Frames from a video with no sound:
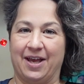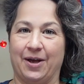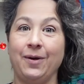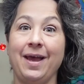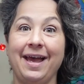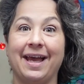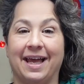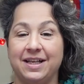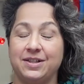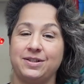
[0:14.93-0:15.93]
Okay,
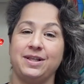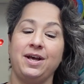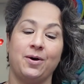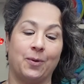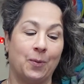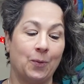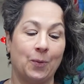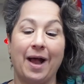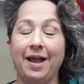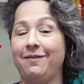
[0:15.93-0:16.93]
so
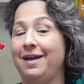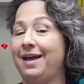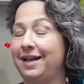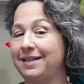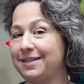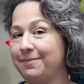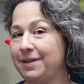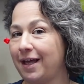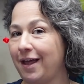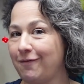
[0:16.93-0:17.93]
I have had
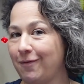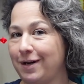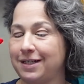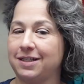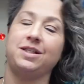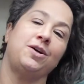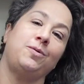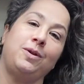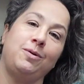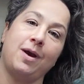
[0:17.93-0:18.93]
something I have wanted to share
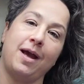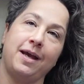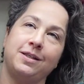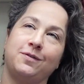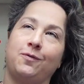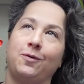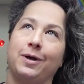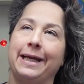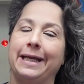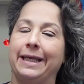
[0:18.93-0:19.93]
with you guys for
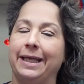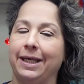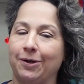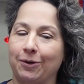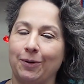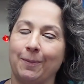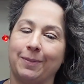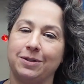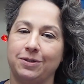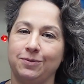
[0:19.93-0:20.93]
a year,
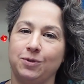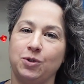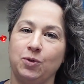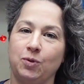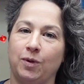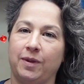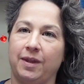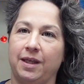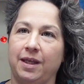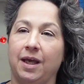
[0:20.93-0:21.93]
but due to
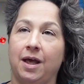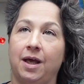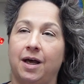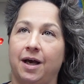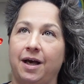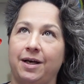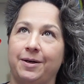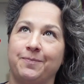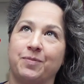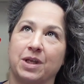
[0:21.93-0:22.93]
the
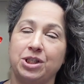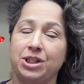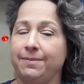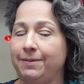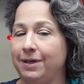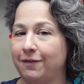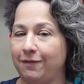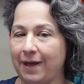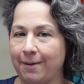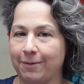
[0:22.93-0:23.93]
shipping of
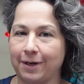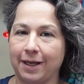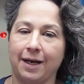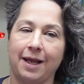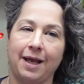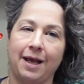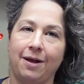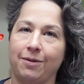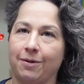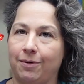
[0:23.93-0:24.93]
fabric and
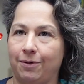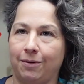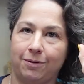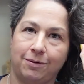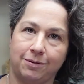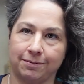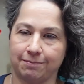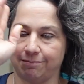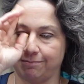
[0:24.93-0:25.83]
how the whole